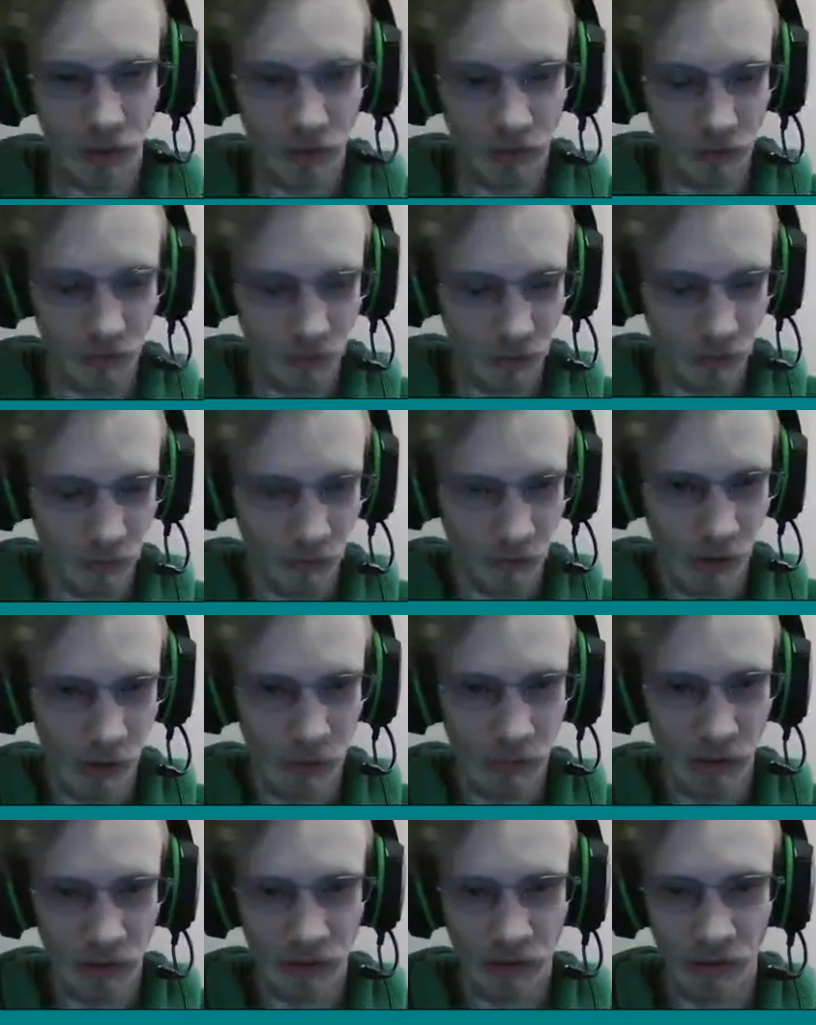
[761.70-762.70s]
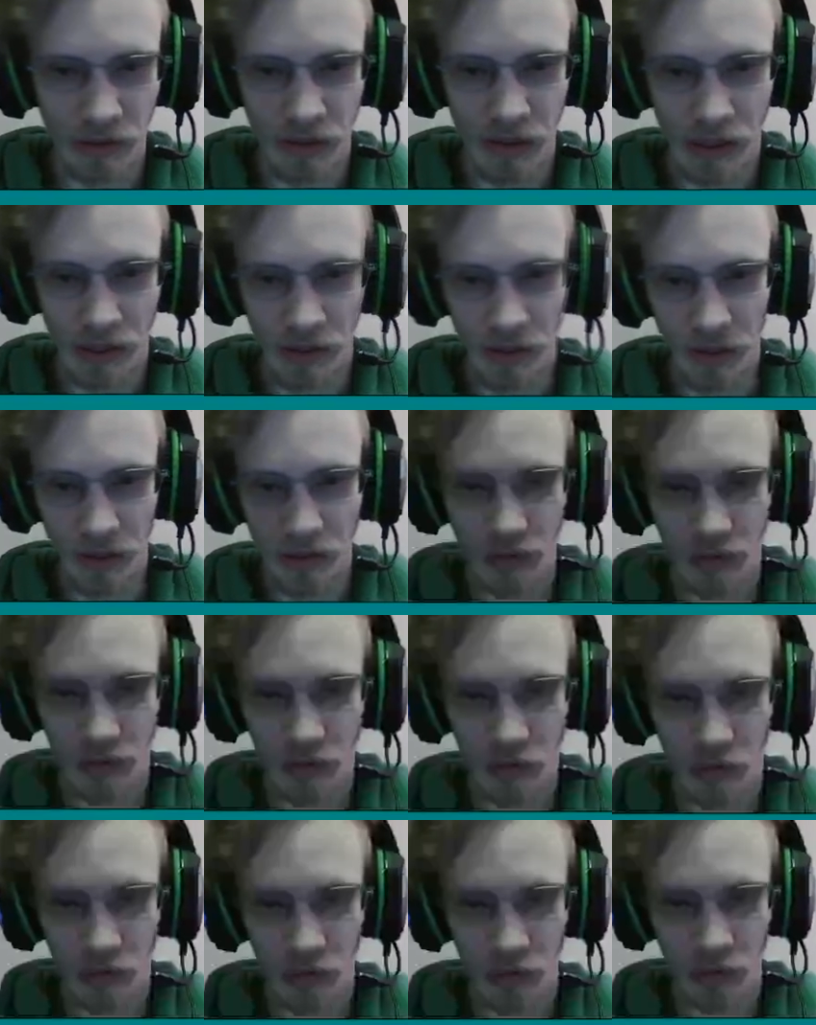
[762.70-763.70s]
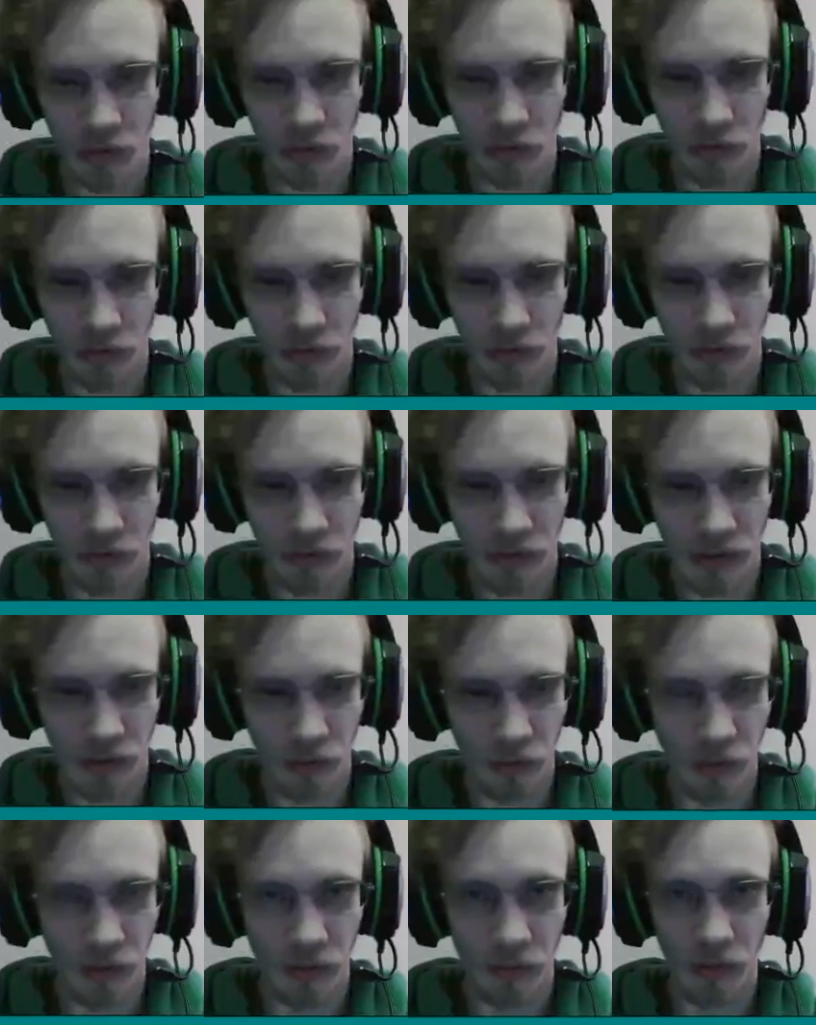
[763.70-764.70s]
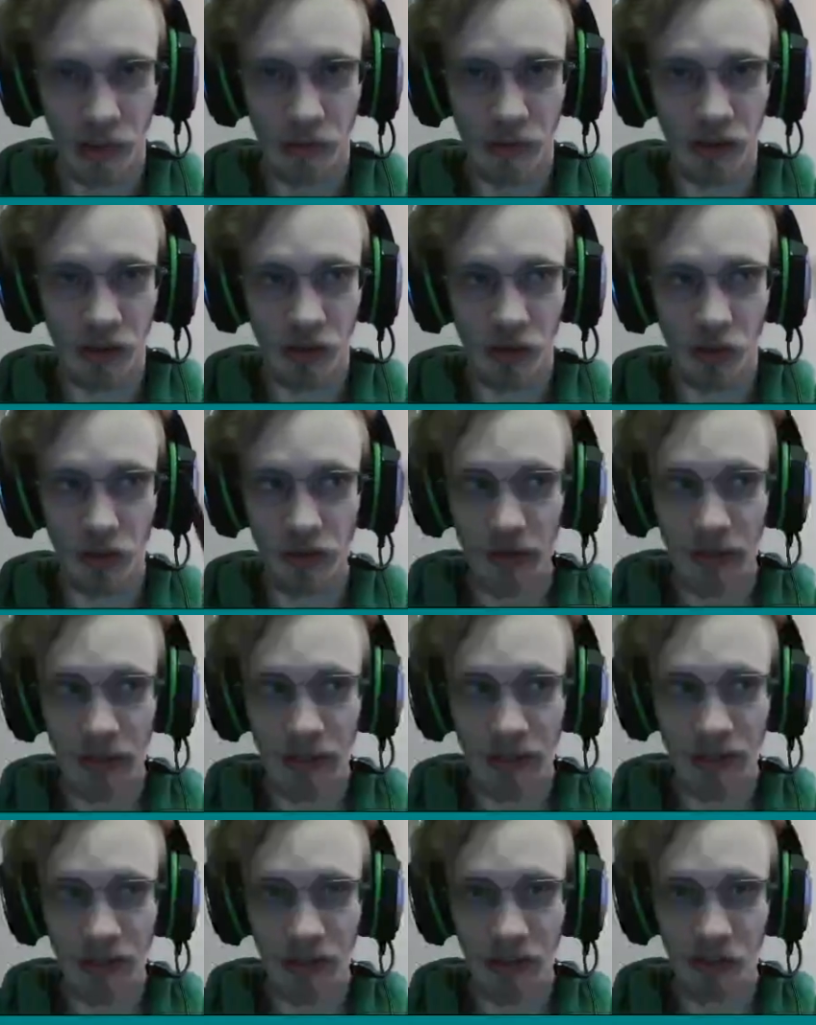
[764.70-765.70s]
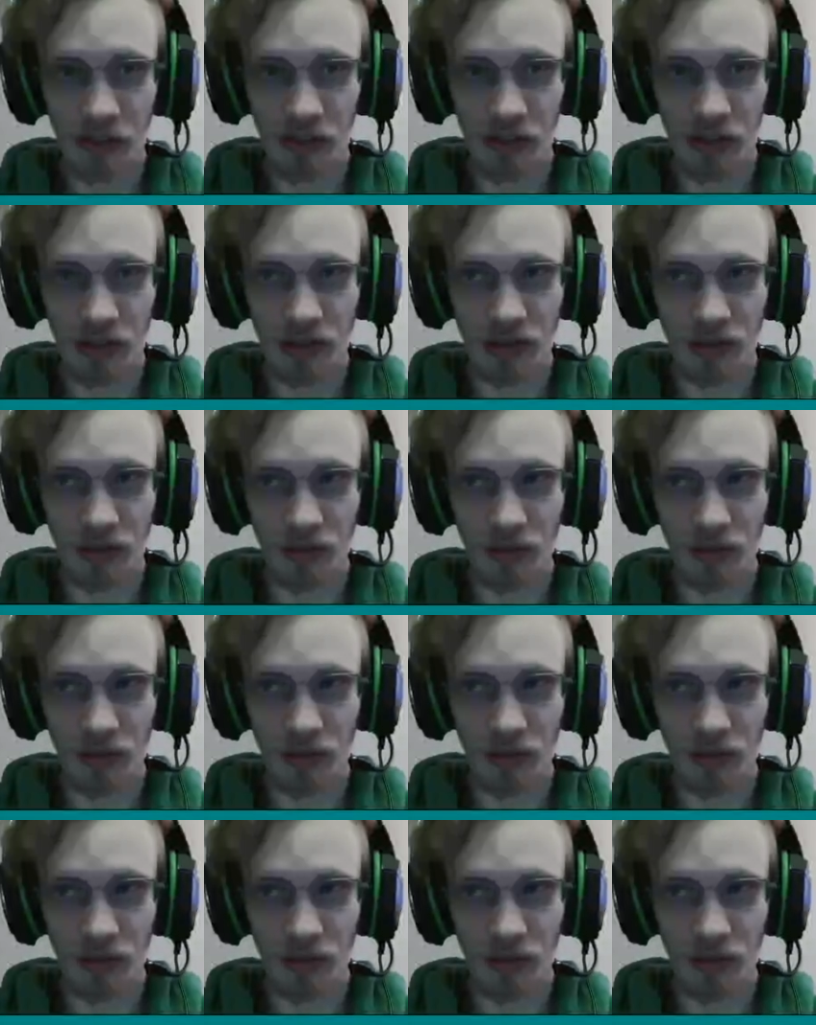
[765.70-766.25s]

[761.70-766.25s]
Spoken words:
from like the classic older versions of Flash where it probably could not actually